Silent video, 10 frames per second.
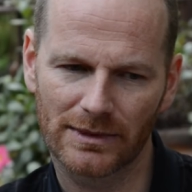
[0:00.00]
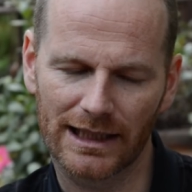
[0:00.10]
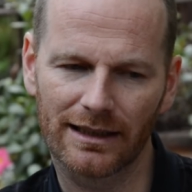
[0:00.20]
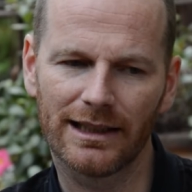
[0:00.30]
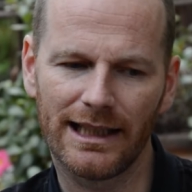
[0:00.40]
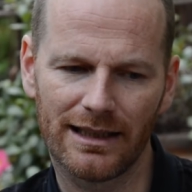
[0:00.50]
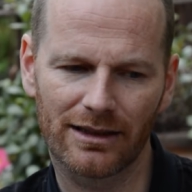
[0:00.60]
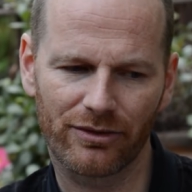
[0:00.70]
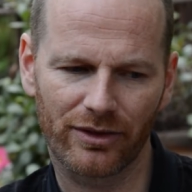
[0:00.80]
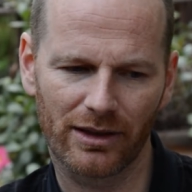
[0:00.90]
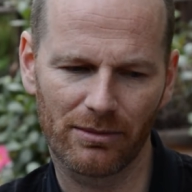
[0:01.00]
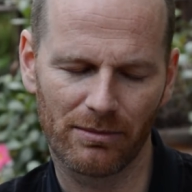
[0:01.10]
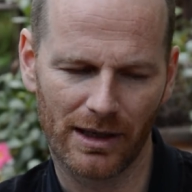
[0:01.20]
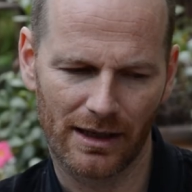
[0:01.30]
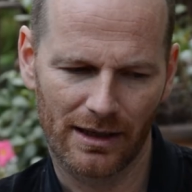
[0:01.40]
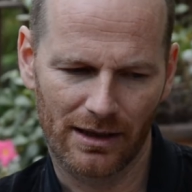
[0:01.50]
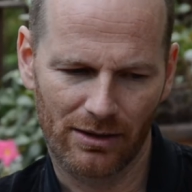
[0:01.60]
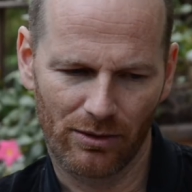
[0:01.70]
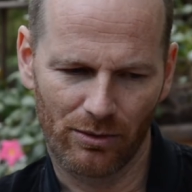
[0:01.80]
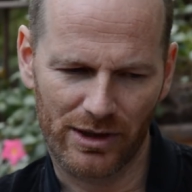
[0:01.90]
in the lead in a film
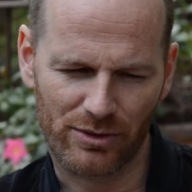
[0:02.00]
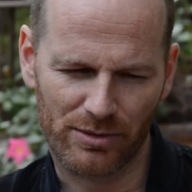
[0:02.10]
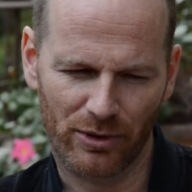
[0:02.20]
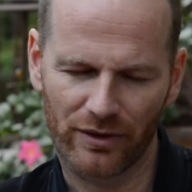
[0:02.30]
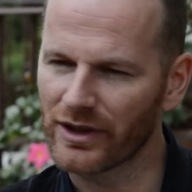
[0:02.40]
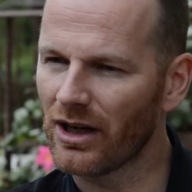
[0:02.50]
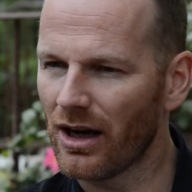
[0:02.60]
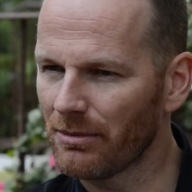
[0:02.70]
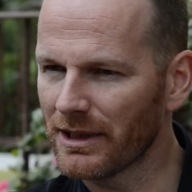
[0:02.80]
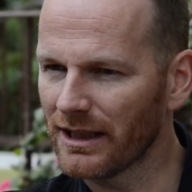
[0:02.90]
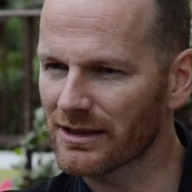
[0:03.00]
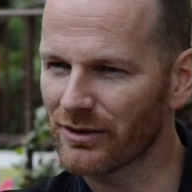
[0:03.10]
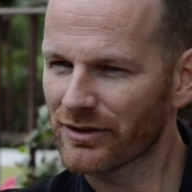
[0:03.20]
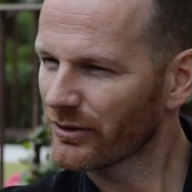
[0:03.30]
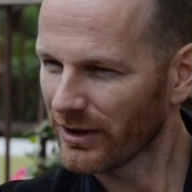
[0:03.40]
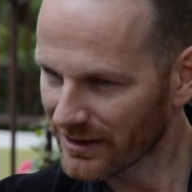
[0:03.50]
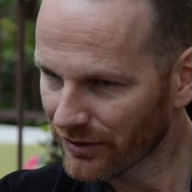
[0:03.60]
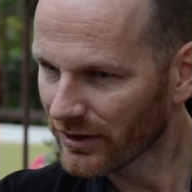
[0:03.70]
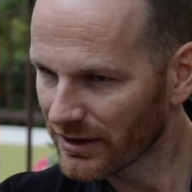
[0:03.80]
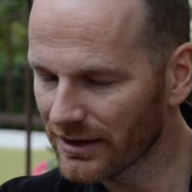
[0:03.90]
which was more of a comedy, so it's quite
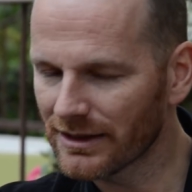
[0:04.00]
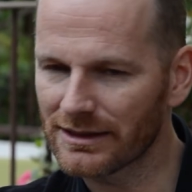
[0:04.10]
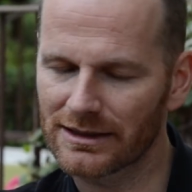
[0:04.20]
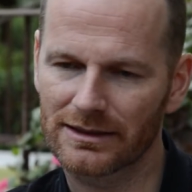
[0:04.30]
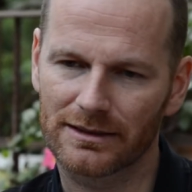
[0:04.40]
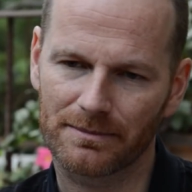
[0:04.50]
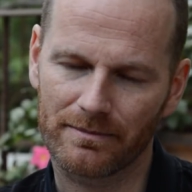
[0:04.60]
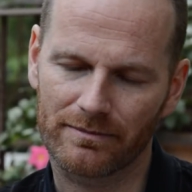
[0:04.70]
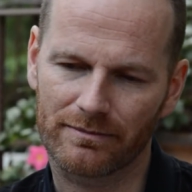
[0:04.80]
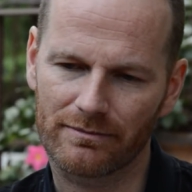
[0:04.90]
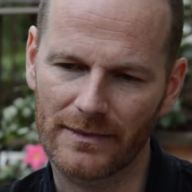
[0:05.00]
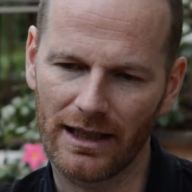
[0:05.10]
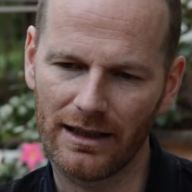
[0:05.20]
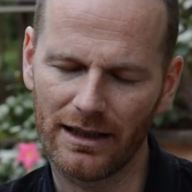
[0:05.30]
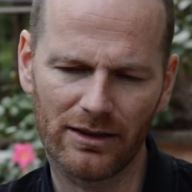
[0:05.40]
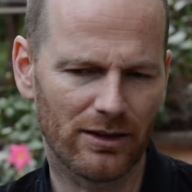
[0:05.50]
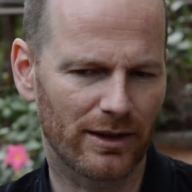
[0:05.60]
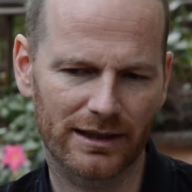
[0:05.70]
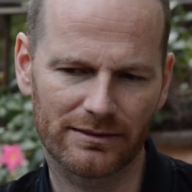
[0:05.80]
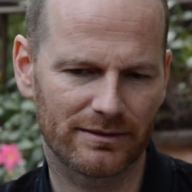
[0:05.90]
different than this. I don't know,
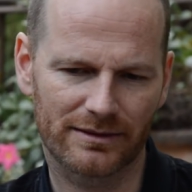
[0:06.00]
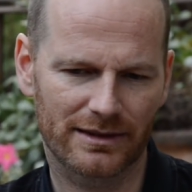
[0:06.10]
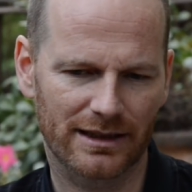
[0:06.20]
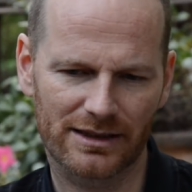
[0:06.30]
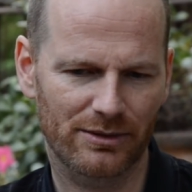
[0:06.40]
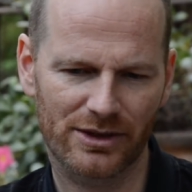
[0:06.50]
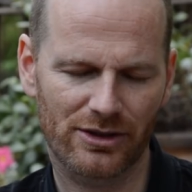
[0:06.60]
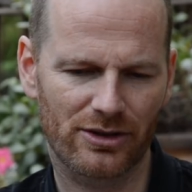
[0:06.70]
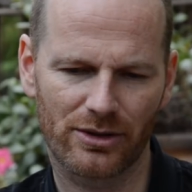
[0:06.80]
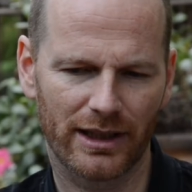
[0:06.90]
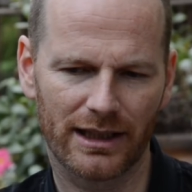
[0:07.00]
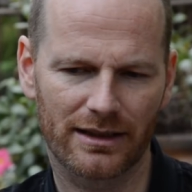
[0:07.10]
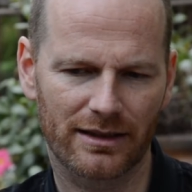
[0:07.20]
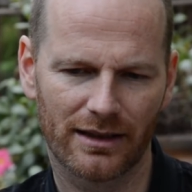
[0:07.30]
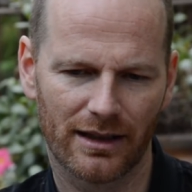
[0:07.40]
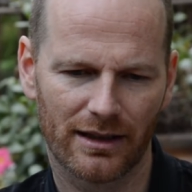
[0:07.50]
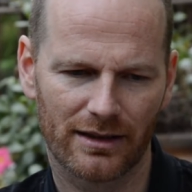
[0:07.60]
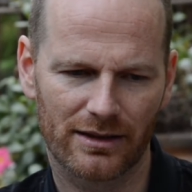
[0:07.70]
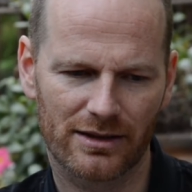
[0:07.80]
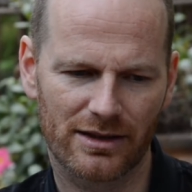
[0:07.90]
I think she was just great.
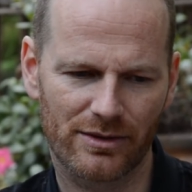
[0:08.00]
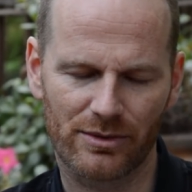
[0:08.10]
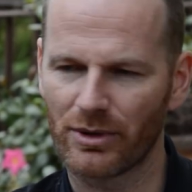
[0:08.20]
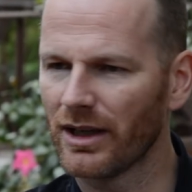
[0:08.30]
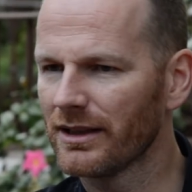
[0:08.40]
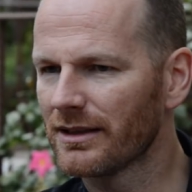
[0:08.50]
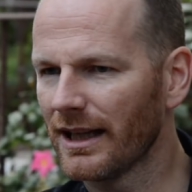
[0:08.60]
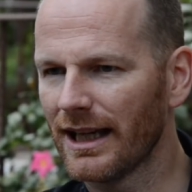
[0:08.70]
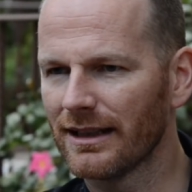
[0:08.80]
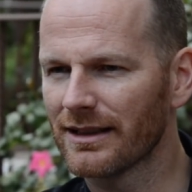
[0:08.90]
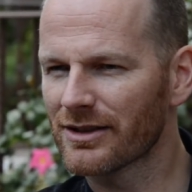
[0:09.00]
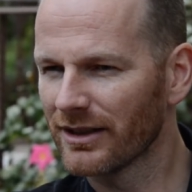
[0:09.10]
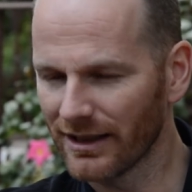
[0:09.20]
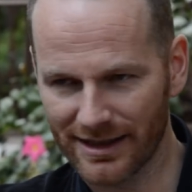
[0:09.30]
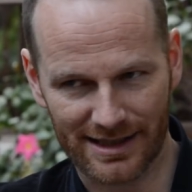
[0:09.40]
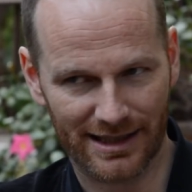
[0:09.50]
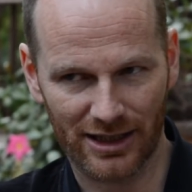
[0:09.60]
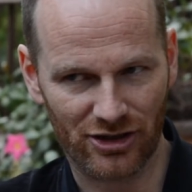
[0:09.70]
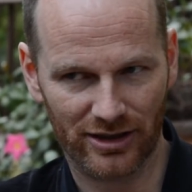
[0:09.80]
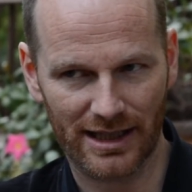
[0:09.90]
She was right, and there's a little
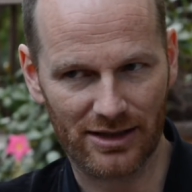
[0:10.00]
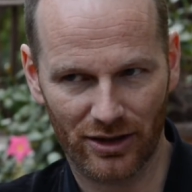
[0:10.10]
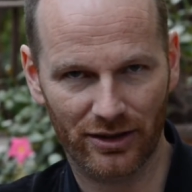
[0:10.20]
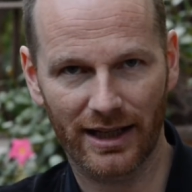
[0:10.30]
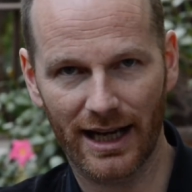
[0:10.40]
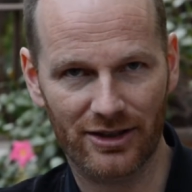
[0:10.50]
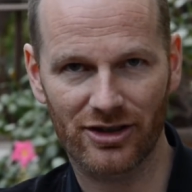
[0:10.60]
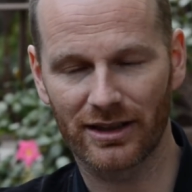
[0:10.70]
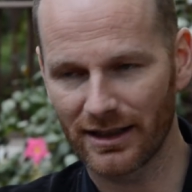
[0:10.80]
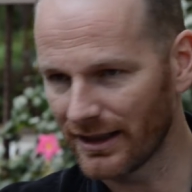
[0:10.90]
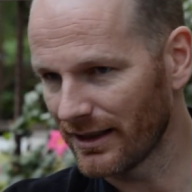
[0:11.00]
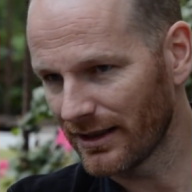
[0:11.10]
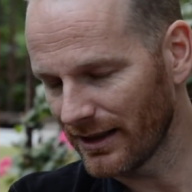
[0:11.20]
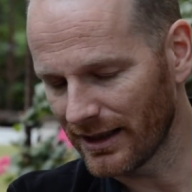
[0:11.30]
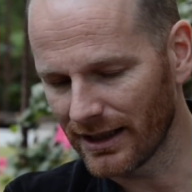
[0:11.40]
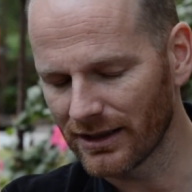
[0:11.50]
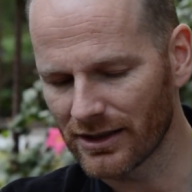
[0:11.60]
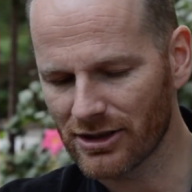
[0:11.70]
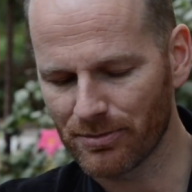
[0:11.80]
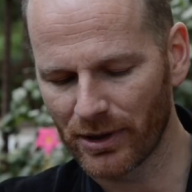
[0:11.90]
distinction that's hard to catch in
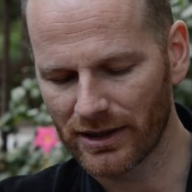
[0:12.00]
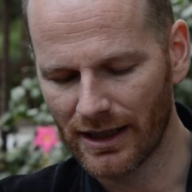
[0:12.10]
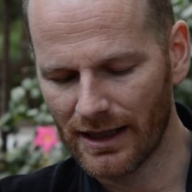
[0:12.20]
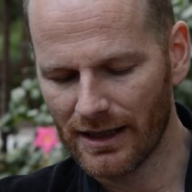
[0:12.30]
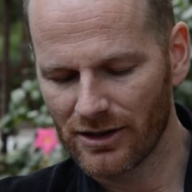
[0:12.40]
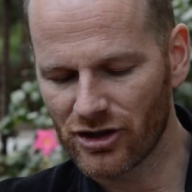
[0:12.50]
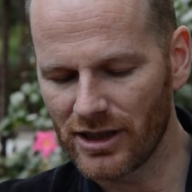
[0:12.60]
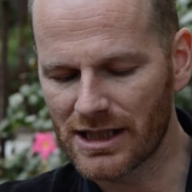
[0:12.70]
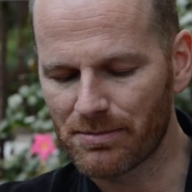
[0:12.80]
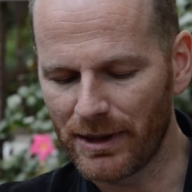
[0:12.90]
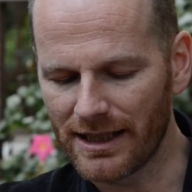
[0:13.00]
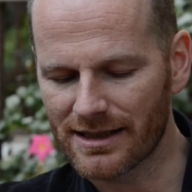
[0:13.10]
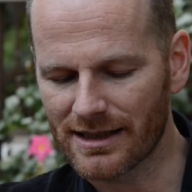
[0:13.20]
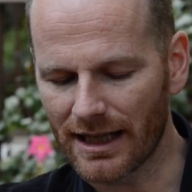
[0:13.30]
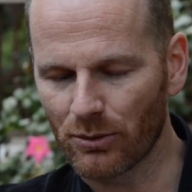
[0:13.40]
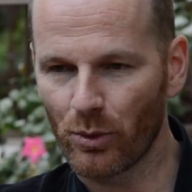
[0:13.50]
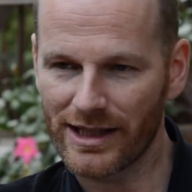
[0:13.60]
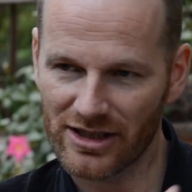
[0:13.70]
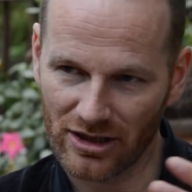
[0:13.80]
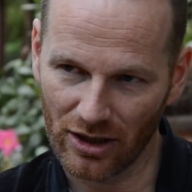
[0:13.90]
English, but she speaks that
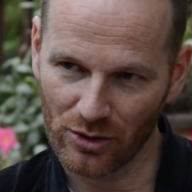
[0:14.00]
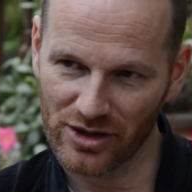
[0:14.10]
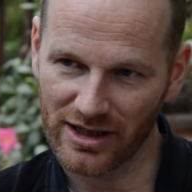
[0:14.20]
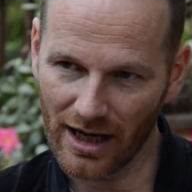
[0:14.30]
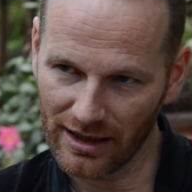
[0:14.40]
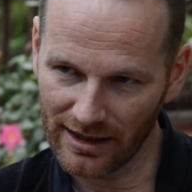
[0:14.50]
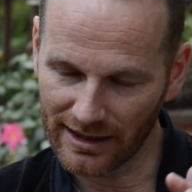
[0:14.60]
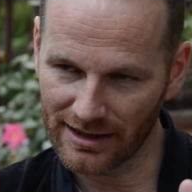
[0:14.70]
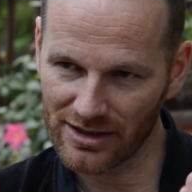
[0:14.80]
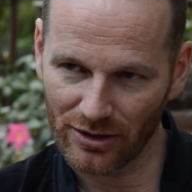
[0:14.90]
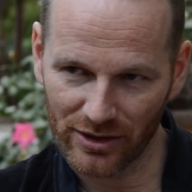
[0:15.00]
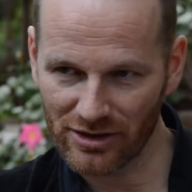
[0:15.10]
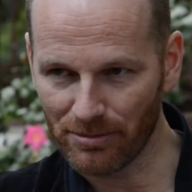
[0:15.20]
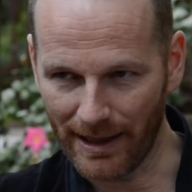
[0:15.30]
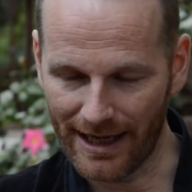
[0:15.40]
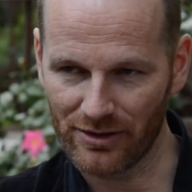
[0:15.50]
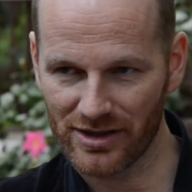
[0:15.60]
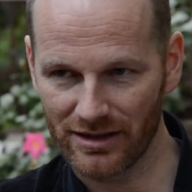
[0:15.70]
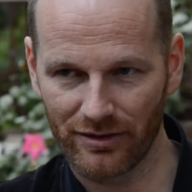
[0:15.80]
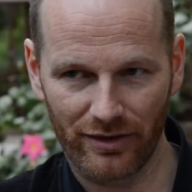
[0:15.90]
West Coast dialect, and so does her
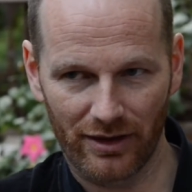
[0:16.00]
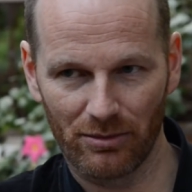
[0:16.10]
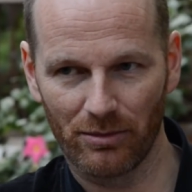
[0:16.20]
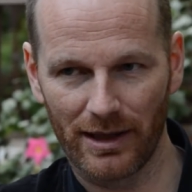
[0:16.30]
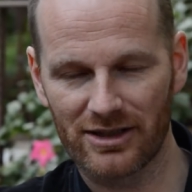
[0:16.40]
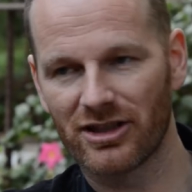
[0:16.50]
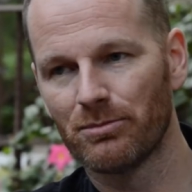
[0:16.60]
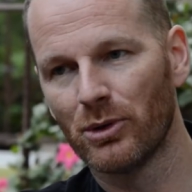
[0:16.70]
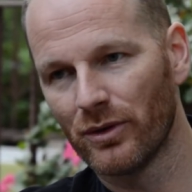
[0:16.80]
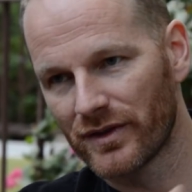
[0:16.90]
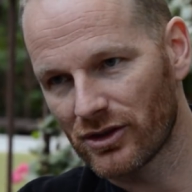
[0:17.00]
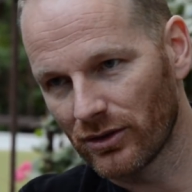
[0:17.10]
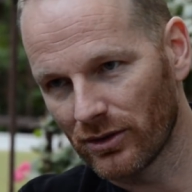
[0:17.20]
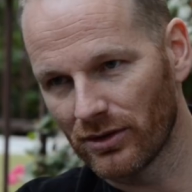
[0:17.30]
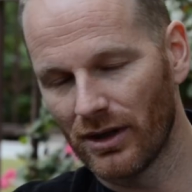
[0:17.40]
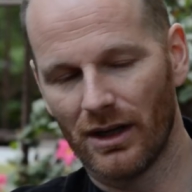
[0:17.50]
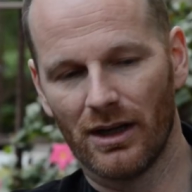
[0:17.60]
parents in the film, and she moves to